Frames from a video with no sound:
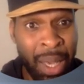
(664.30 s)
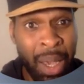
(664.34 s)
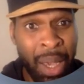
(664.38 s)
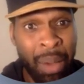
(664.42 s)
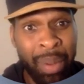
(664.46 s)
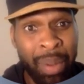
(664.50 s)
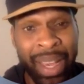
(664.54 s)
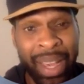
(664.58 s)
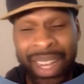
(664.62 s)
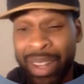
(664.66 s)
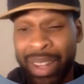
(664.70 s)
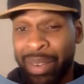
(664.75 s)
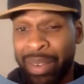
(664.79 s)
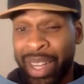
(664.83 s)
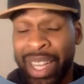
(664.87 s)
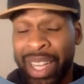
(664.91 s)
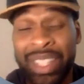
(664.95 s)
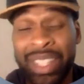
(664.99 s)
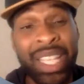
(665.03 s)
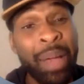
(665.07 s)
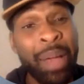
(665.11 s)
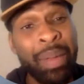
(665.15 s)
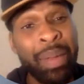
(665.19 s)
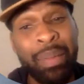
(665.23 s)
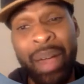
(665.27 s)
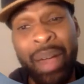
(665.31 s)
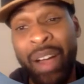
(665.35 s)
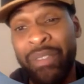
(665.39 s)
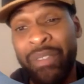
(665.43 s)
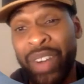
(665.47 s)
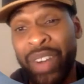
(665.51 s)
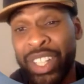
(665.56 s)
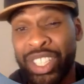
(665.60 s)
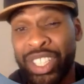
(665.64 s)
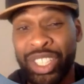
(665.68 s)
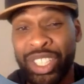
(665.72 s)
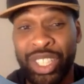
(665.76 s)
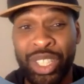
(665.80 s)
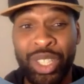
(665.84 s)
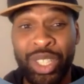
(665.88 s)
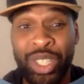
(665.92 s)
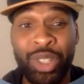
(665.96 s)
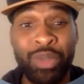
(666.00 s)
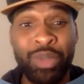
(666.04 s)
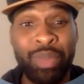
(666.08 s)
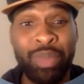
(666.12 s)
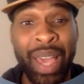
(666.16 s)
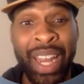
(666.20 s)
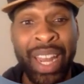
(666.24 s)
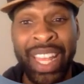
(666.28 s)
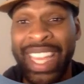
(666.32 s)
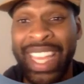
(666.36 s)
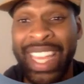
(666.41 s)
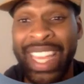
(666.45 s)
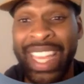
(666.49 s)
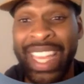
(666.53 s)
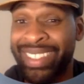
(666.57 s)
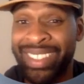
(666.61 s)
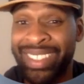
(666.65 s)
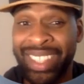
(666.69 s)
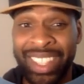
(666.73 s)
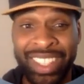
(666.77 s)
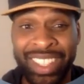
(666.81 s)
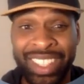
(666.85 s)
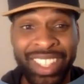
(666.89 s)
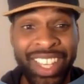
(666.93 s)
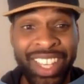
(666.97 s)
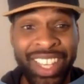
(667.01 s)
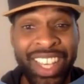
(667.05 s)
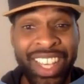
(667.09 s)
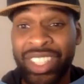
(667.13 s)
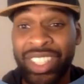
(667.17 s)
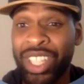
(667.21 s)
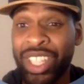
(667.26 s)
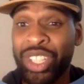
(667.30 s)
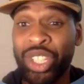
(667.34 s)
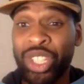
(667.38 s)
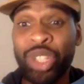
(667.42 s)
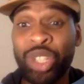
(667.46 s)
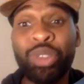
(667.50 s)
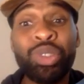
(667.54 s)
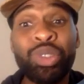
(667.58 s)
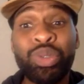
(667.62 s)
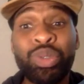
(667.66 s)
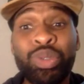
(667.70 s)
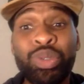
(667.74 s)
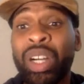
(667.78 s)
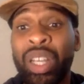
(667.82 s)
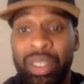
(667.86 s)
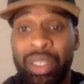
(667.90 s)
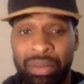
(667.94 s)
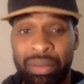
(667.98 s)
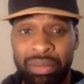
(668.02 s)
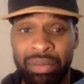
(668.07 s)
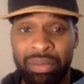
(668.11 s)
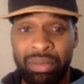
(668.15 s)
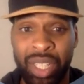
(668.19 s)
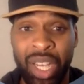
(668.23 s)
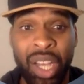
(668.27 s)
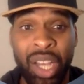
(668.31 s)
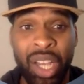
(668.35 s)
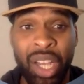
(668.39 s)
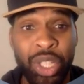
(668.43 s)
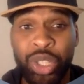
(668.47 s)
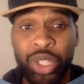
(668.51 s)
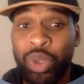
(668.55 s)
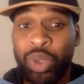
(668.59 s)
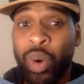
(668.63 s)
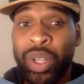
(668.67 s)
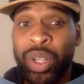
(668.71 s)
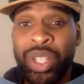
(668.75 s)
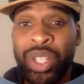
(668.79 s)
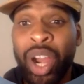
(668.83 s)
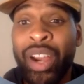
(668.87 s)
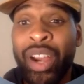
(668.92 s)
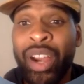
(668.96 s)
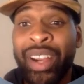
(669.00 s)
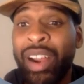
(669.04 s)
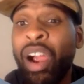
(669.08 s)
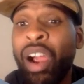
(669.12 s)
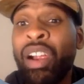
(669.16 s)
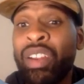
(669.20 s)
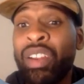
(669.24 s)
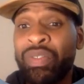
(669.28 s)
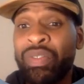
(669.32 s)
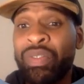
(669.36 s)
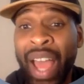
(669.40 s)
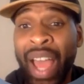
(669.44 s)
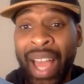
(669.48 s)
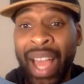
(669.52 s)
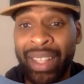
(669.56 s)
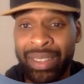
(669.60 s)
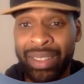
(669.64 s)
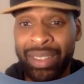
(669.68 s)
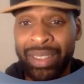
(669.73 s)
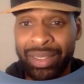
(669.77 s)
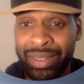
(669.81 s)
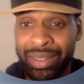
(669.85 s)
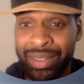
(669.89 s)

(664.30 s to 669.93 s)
But anyway, Untimely Malfunction is a 2 mana instant. It says choose one. Destroy target artifact.